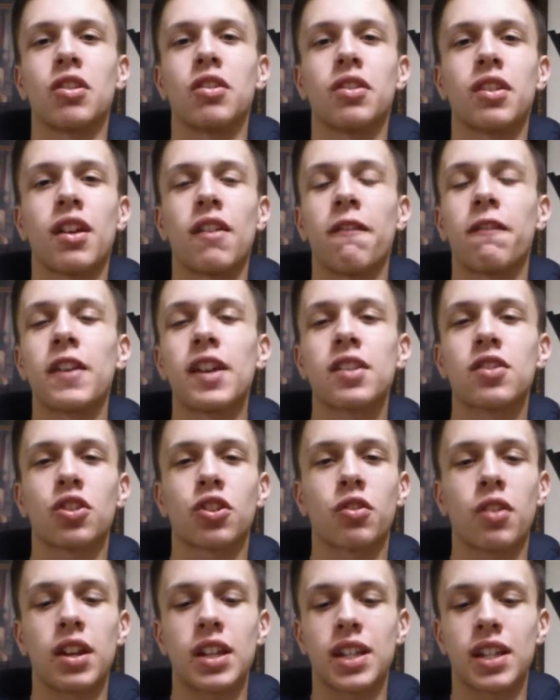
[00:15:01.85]
The fans
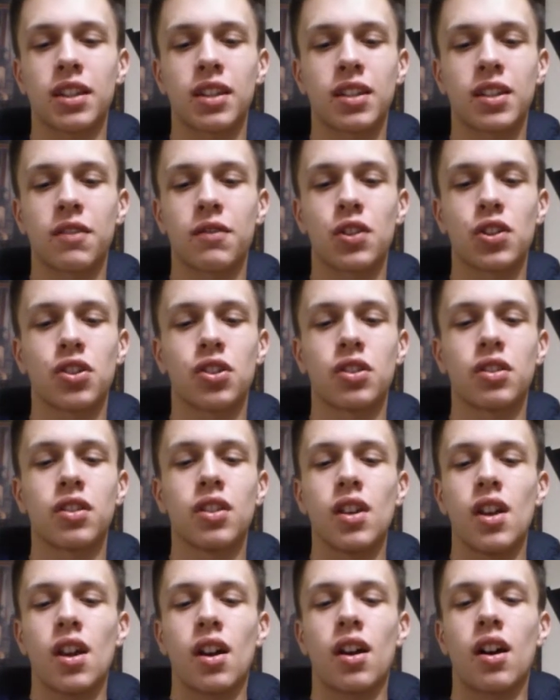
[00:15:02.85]
are crazy in this division.